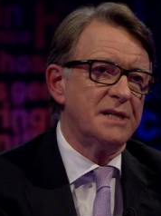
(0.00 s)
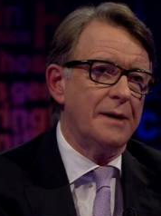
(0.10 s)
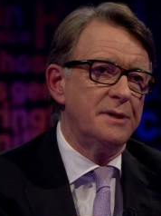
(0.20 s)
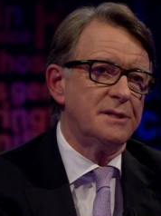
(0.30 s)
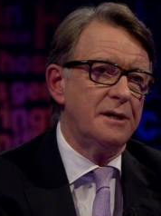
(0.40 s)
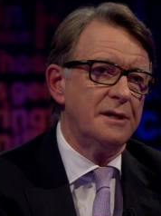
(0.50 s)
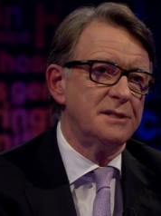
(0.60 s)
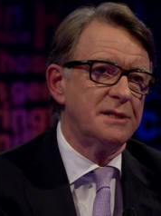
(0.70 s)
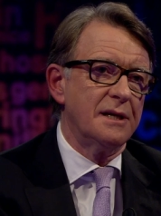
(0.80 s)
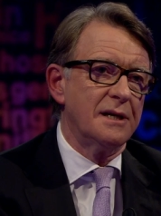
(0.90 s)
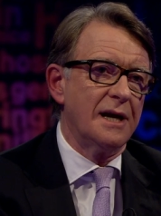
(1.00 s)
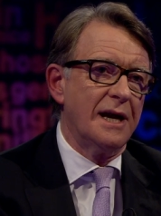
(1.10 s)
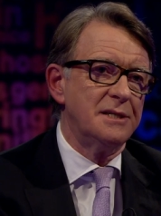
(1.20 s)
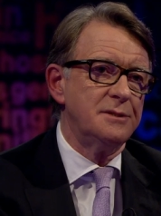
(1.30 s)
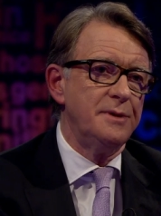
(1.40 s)
saboteur and saying that I
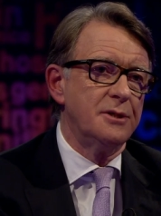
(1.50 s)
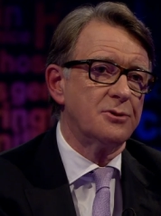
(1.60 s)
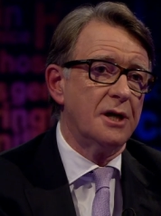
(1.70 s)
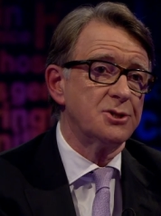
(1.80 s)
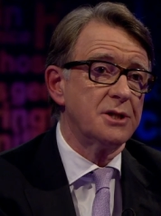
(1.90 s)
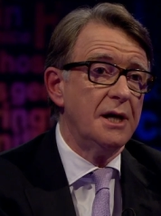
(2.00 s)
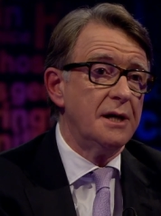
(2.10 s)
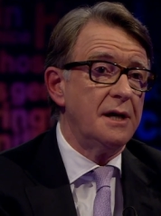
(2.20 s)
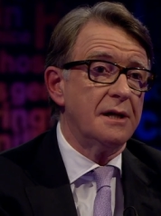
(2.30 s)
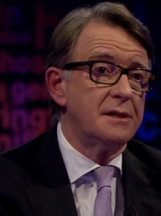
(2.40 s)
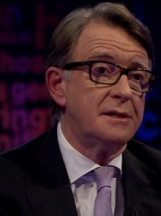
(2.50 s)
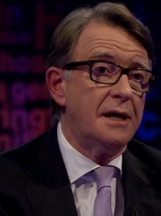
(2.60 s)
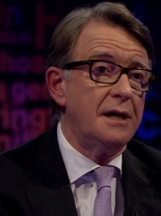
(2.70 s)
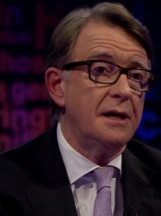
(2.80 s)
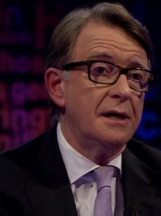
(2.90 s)
had to be crushed. The other
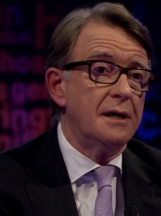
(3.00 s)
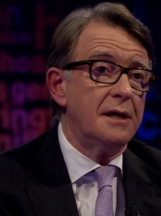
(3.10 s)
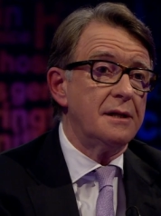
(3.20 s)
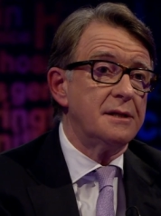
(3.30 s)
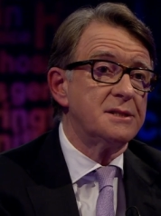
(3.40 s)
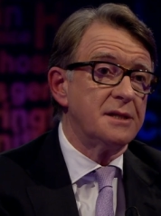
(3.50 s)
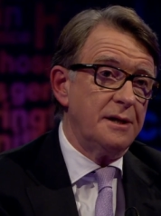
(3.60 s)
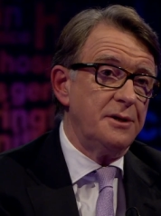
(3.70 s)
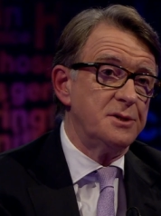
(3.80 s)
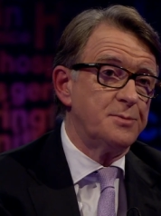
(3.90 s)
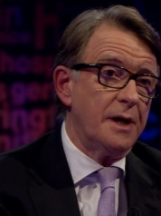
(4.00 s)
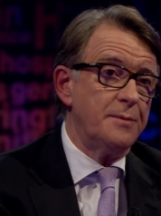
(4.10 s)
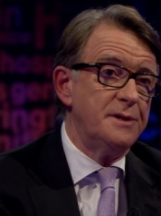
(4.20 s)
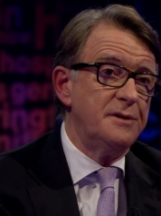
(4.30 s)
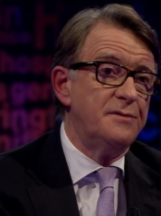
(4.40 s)
day, the Sun
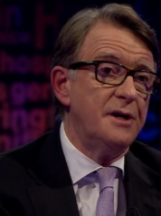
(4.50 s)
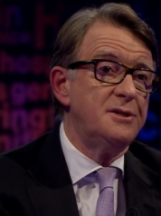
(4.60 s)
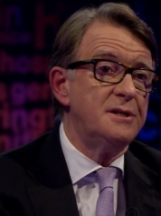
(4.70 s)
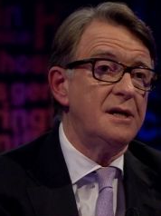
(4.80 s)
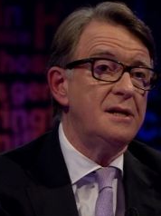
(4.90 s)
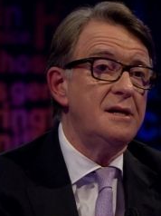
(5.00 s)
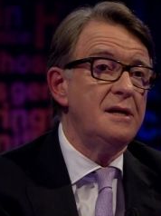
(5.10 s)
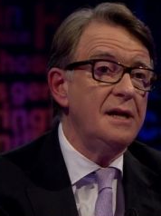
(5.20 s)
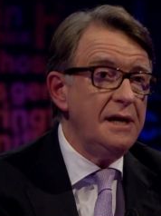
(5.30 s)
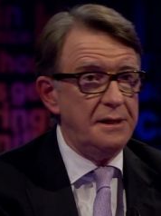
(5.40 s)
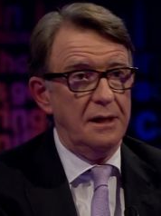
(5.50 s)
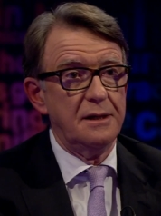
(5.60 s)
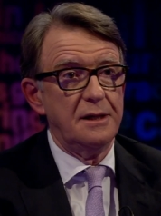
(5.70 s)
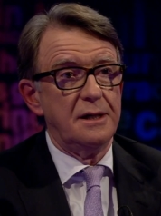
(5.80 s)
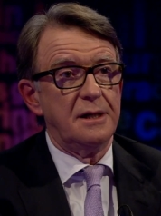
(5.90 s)
newspaper devoted a leader
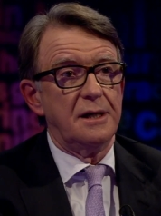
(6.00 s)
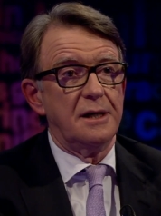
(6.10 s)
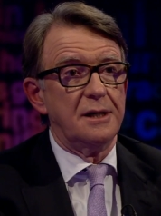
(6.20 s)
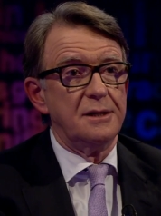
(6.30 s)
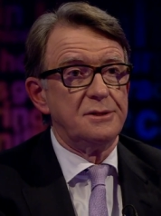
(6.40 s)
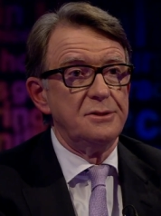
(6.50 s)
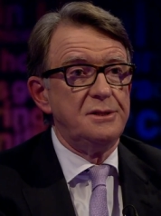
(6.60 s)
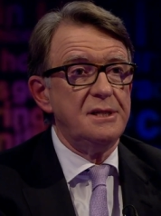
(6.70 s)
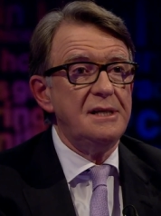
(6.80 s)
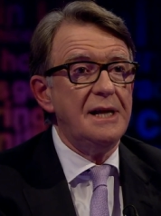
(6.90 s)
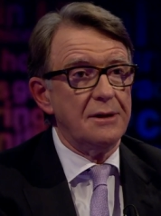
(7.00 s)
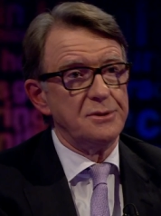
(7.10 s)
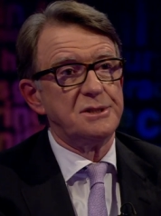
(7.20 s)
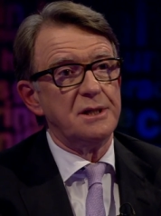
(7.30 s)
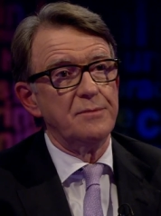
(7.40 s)
to
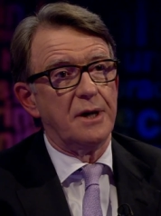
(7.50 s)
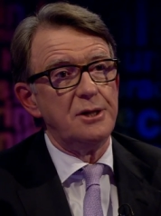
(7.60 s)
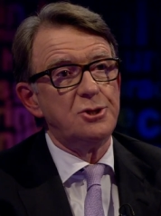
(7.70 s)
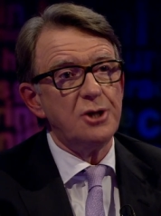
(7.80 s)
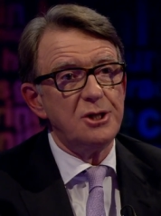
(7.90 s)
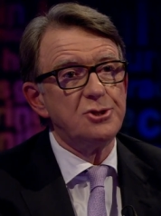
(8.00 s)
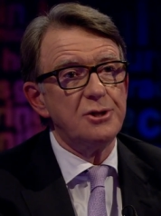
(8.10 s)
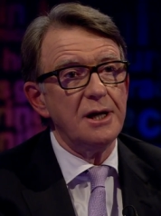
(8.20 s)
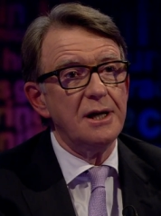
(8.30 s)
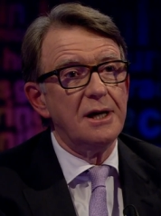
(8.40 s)
denouncing my treachery